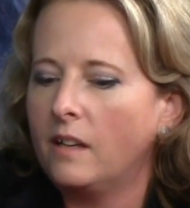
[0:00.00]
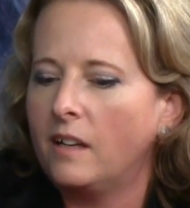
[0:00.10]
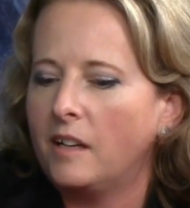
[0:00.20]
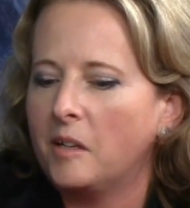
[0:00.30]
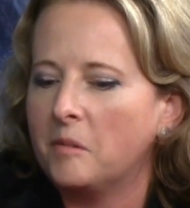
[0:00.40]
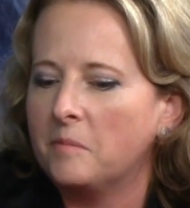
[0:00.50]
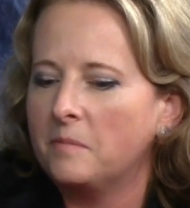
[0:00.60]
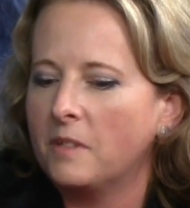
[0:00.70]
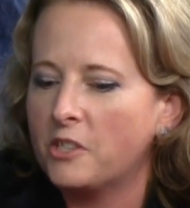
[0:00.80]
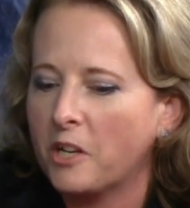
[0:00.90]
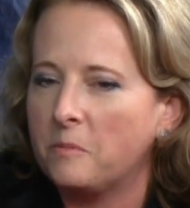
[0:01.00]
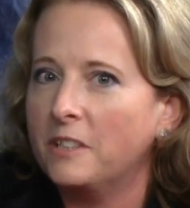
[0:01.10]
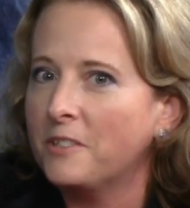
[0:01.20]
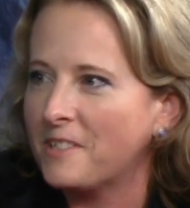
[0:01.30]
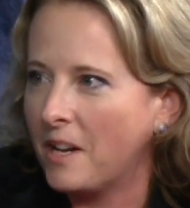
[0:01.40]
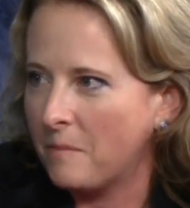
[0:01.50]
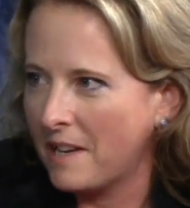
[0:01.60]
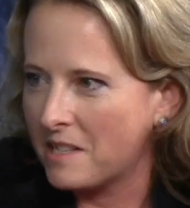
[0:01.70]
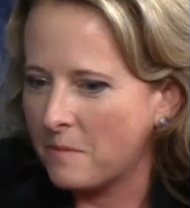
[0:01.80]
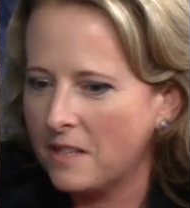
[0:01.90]
um, a gentleman who's now my
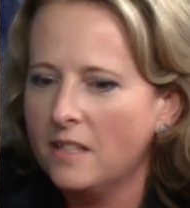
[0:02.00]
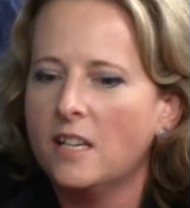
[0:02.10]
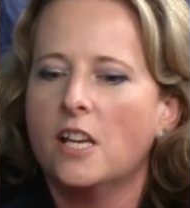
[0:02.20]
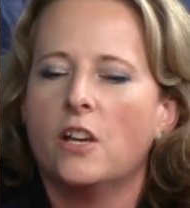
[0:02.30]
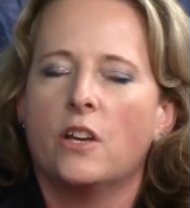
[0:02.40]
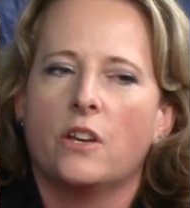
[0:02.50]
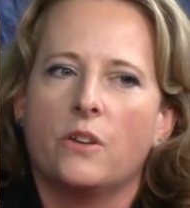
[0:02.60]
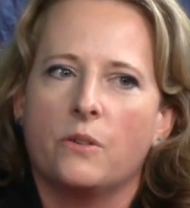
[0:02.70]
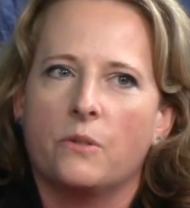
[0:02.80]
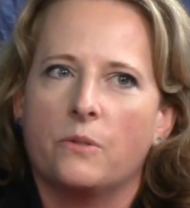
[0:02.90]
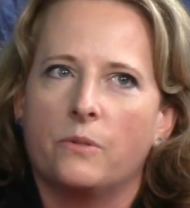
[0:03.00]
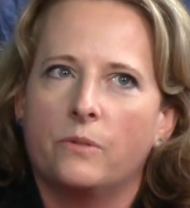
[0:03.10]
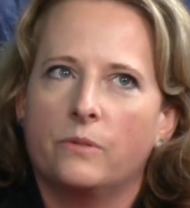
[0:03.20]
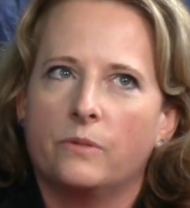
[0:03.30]
husband, who